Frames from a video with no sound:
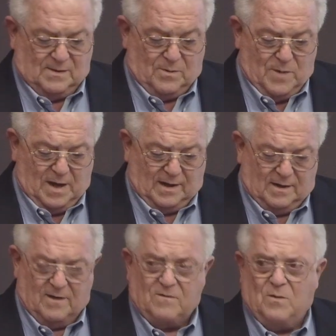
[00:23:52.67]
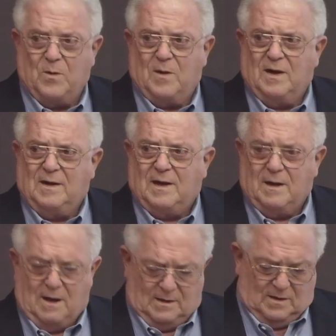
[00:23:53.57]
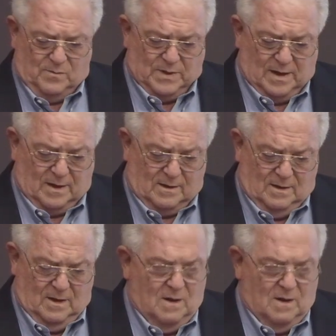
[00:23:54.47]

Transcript: diplomatic and other reporting cannot compel